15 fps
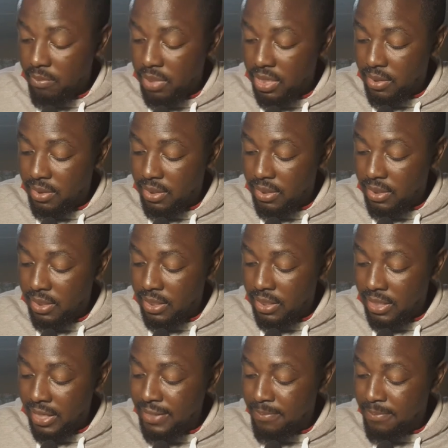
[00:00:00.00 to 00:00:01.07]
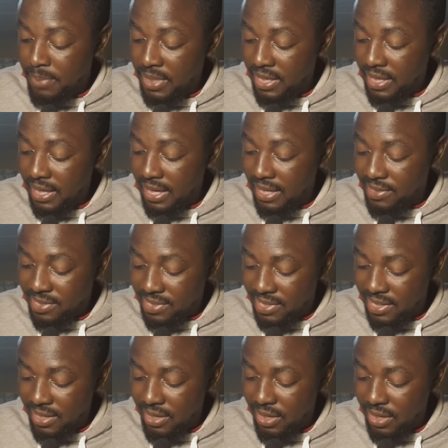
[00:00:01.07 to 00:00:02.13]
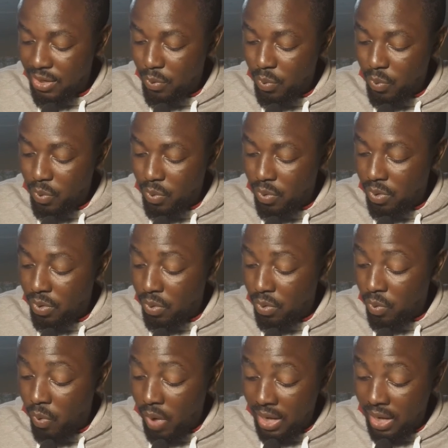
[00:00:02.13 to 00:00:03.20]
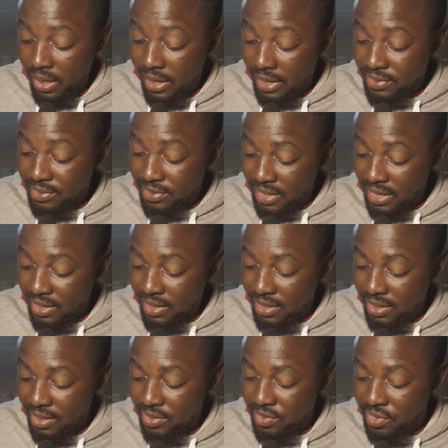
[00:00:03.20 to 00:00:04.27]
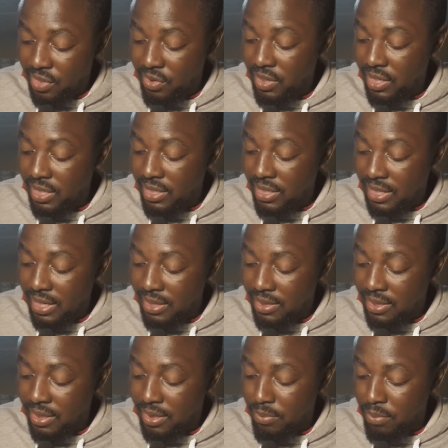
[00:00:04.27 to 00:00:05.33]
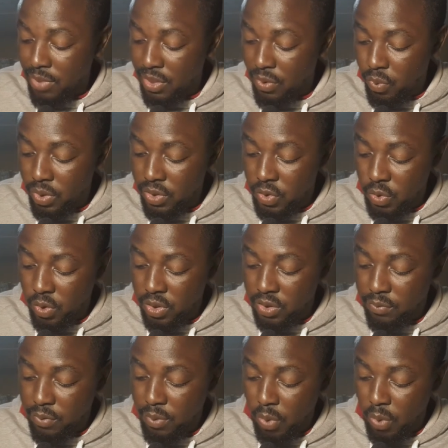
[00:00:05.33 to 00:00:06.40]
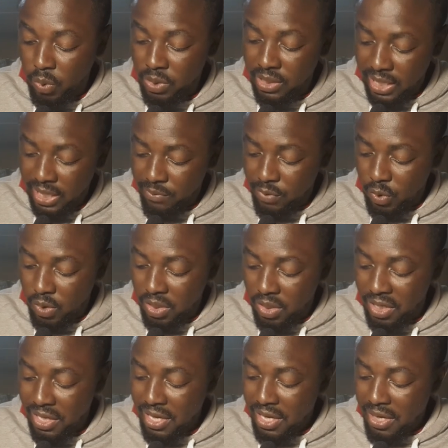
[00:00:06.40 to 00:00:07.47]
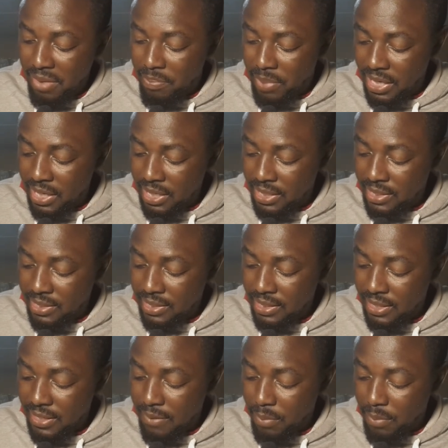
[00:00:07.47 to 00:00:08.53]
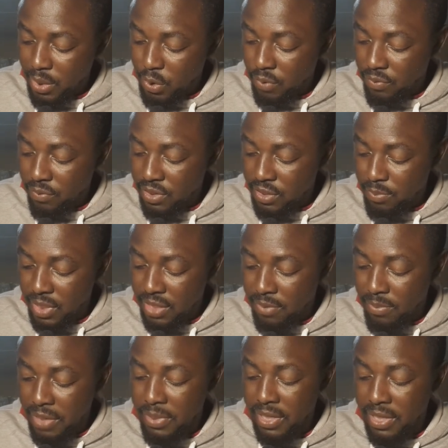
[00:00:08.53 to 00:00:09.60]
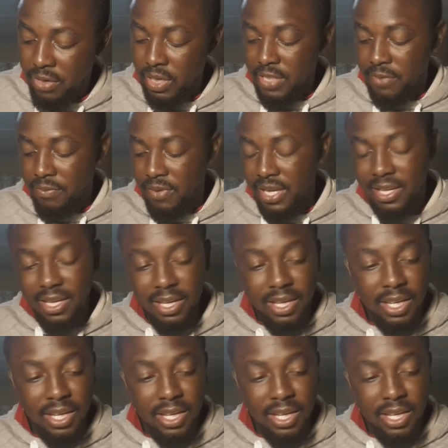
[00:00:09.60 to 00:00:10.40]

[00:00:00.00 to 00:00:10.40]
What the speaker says: But grades B and C, while less tender, generally indicate that the meat was sourced from older livestock, but much of this meat may be grass-fed.